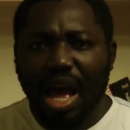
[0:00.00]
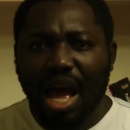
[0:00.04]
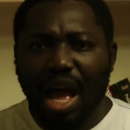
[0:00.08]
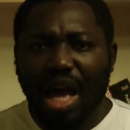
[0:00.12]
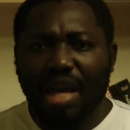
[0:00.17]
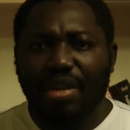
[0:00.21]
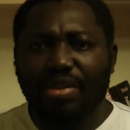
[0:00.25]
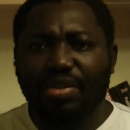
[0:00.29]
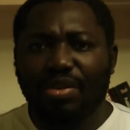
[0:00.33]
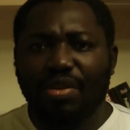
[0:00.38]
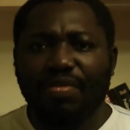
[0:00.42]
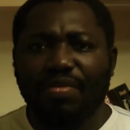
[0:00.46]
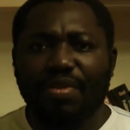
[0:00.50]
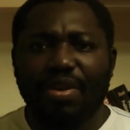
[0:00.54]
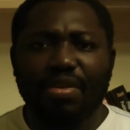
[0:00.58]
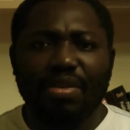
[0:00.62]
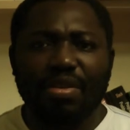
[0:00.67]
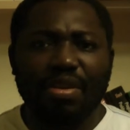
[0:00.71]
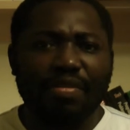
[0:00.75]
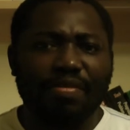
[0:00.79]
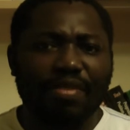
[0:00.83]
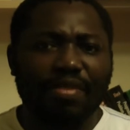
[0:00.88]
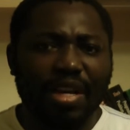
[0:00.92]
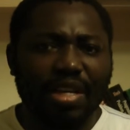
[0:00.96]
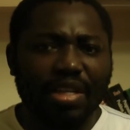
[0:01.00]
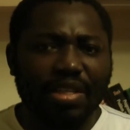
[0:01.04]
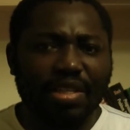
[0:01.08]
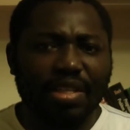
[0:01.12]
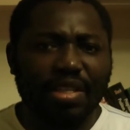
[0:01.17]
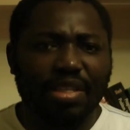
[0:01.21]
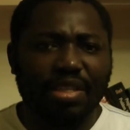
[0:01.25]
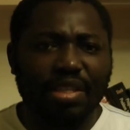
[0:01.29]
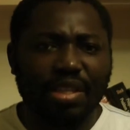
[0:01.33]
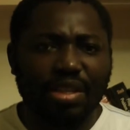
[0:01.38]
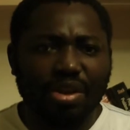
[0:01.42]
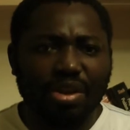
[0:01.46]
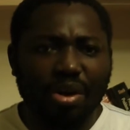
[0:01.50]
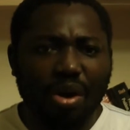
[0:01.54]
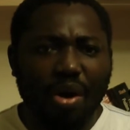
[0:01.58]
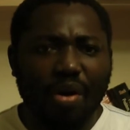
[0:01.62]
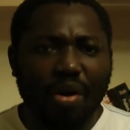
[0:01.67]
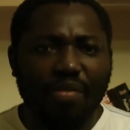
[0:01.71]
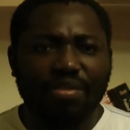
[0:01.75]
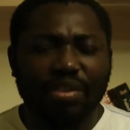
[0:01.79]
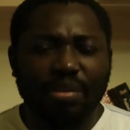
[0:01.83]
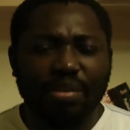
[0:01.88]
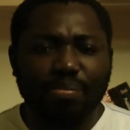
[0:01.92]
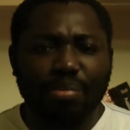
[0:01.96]
and the overall validity
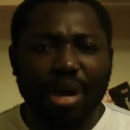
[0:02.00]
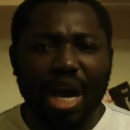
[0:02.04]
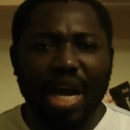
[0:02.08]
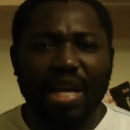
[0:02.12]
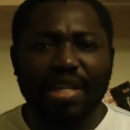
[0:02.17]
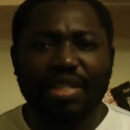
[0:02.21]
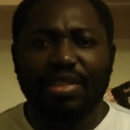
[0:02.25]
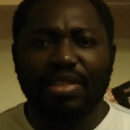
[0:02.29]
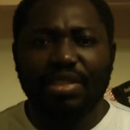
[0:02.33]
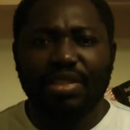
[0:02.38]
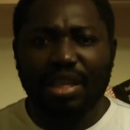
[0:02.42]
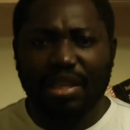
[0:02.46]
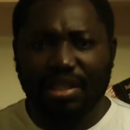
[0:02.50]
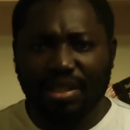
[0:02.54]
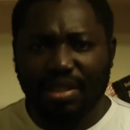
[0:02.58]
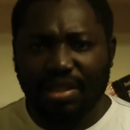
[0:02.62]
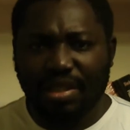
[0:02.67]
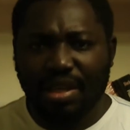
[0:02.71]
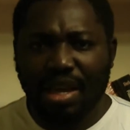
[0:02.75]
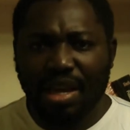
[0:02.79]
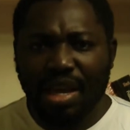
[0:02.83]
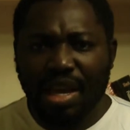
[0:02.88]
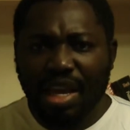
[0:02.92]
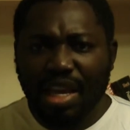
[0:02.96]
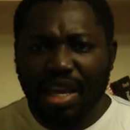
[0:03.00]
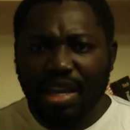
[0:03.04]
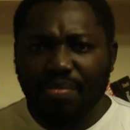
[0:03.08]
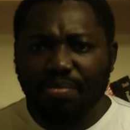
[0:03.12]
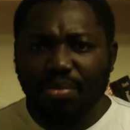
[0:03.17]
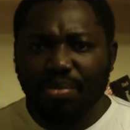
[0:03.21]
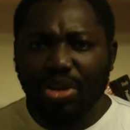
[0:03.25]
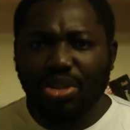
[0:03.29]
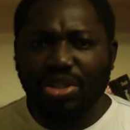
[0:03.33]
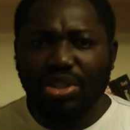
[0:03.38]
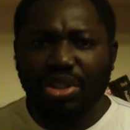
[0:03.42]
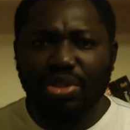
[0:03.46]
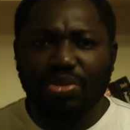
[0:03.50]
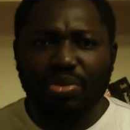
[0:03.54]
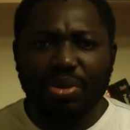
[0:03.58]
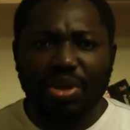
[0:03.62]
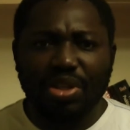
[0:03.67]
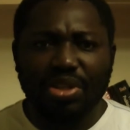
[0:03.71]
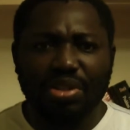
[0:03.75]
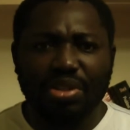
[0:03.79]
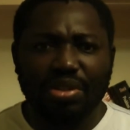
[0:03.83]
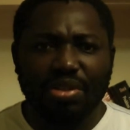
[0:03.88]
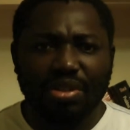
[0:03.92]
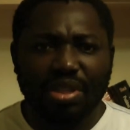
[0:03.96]
of the byte sent. In most
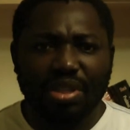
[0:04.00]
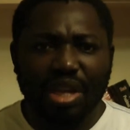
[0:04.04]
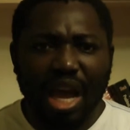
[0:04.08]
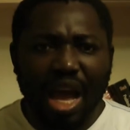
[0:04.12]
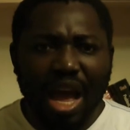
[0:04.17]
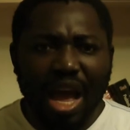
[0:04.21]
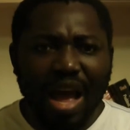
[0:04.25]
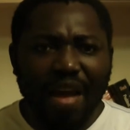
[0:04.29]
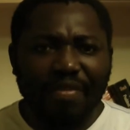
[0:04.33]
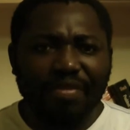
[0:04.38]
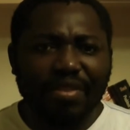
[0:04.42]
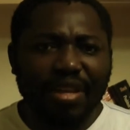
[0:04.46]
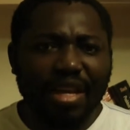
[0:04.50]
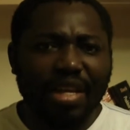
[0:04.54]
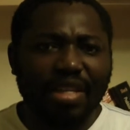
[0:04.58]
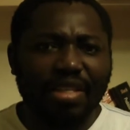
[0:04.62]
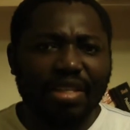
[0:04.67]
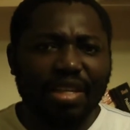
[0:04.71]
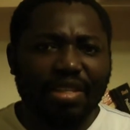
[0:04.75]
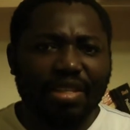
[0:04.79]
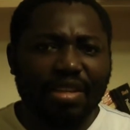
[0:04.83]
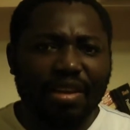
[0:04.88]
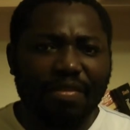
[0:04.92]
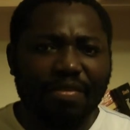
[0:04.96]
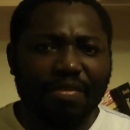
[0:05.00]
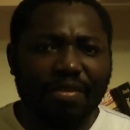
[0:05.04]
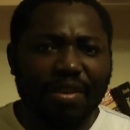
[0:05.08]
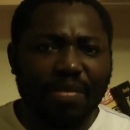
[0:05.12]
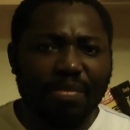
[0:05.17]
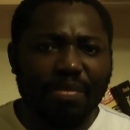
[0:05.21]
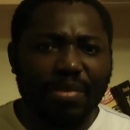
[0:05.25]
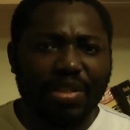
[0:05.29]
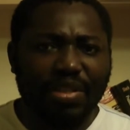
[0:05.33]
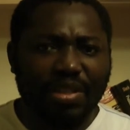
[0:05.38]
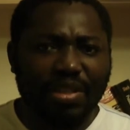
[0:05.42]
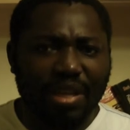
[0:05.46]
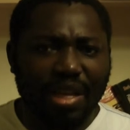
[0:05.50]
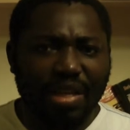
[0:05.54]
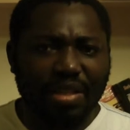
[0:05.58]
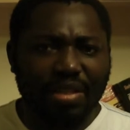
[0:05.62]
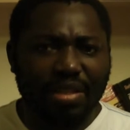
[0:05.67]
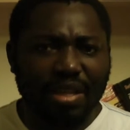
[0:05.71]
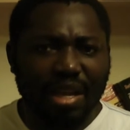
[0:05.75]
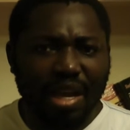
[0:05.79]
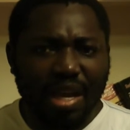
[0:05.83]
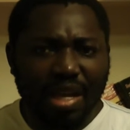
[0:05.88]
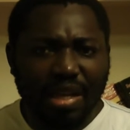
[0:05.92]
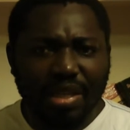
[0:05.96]
situations, after a data frame is
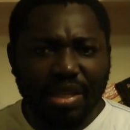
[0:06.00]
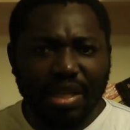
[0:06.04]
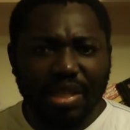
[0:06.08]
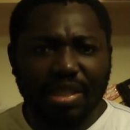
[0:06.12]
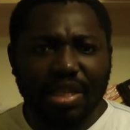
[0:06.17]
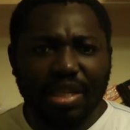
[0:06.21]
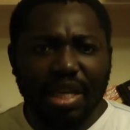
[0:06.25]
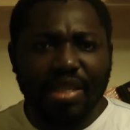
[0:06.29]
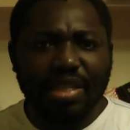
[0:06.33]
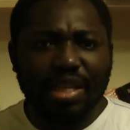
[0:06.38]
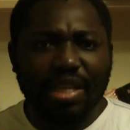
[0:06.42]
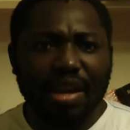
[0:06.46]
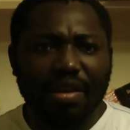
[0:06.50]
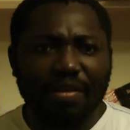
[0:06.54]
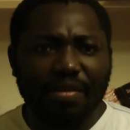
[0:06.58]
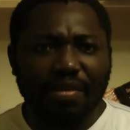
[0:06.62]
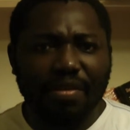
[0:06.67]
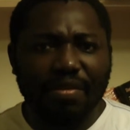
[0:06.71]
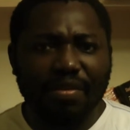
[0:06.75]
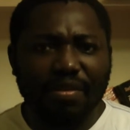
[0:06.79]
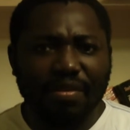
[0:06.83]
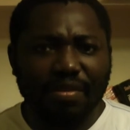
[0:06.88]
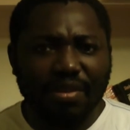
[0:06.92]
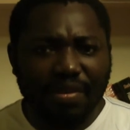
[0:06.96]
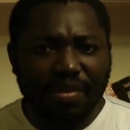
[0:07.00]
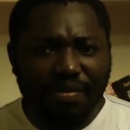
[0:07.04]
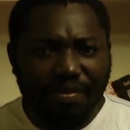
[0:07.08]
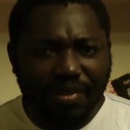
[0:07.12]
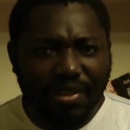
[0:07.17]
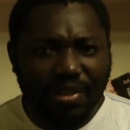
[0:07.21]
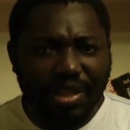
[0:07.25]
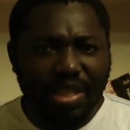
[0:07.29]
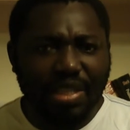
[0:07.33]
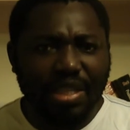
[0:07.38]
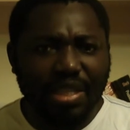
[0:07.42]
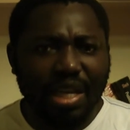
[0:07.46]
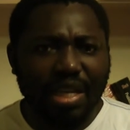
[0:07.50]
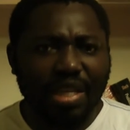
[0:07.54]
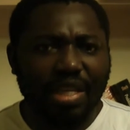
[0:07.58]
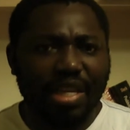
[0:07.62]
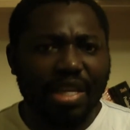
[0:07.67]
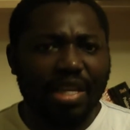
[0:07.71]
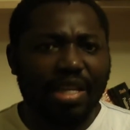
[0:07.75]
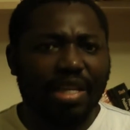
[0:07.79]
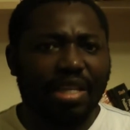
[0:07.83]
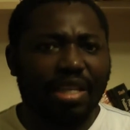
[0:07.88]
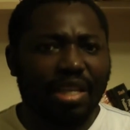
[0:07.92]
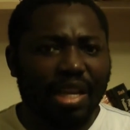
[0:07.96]
sent, the data
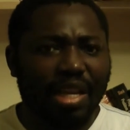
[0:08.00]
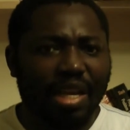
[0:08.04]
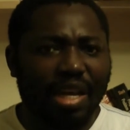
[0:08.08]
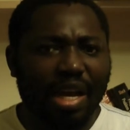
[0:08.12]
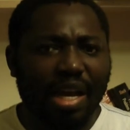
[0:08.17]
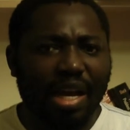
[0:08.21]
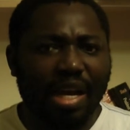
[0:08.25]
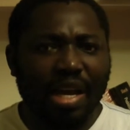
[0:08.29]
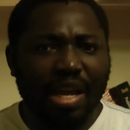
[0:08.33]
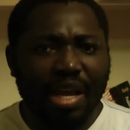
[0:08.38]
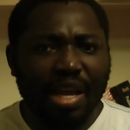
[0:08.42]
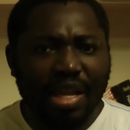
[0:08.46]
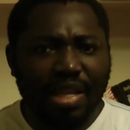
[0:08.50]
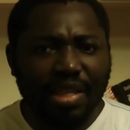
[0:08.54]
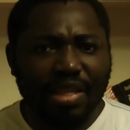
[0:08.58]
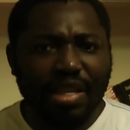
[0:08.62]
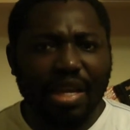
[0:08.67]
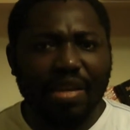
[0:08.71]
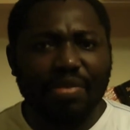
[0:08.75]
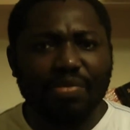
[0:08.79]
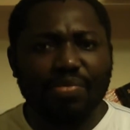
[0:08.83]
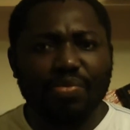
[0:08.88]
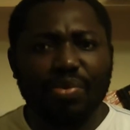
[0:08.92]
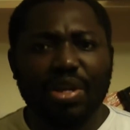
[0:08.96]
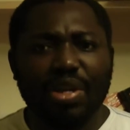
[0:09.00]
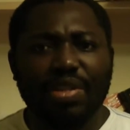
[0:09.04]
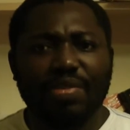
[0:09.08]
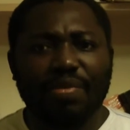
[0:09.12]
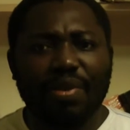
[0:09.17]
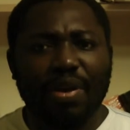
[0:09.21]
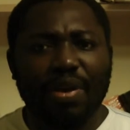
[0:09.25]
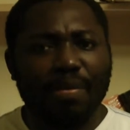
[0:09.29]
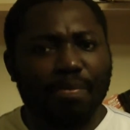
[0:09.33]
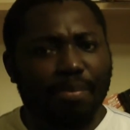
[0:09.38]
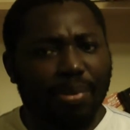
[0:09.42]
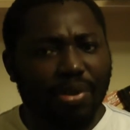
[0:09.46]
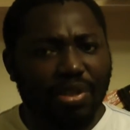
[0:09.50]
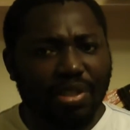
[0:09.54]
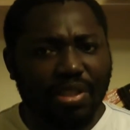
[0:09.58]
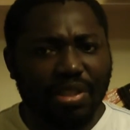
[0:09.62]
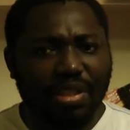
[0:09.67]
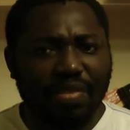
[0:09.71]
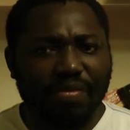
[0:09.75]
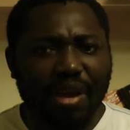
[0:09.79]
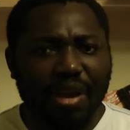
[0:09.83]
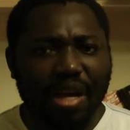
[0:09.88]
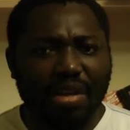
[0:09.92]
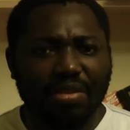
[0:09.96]
link layer then waits for a
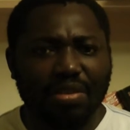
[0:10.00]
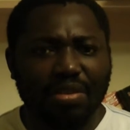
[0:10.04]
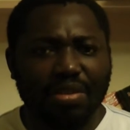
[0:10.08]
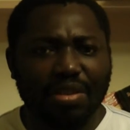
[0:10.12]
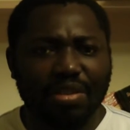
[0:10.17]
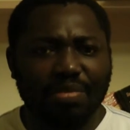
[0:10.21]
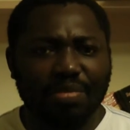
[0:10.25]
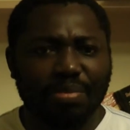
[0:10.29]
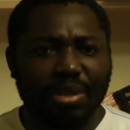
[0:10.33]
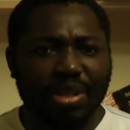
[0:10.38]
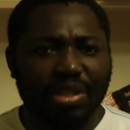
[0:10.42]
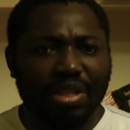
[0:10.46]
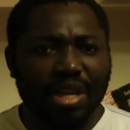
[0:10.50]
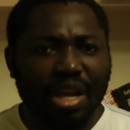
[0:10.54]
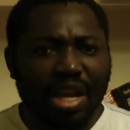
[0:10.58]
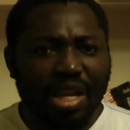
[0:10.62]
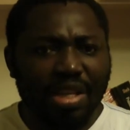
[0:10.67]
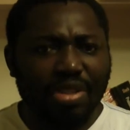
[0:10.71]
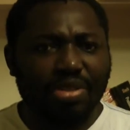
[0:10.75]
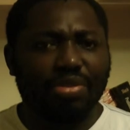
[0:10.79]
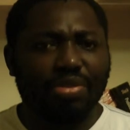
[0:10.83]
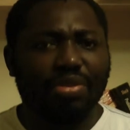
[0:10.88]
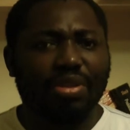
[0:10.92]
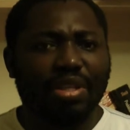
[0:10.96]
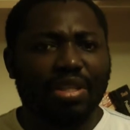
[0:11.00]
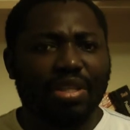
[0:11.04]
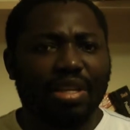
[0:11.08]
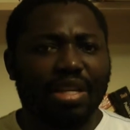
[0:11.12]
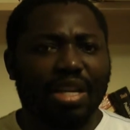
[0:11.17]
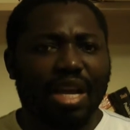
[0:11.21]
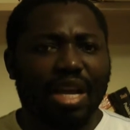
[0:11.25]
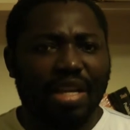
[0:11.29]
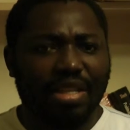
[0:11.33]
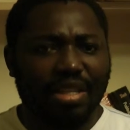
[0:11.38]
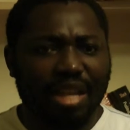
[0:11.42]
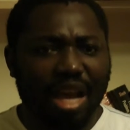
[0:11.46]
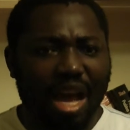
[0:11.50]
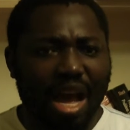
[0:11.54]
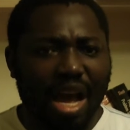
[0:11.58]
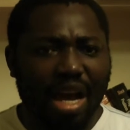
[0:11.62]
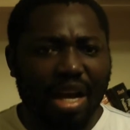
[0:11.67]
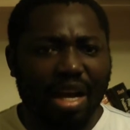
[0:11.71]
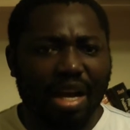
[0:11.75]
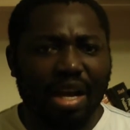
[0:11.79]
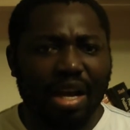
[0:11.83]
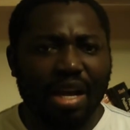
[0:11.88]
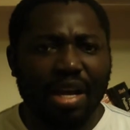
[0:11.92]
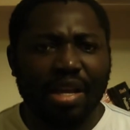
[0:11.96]
positive acknowledgement denoted as
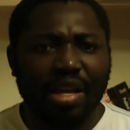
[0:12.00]
ACK.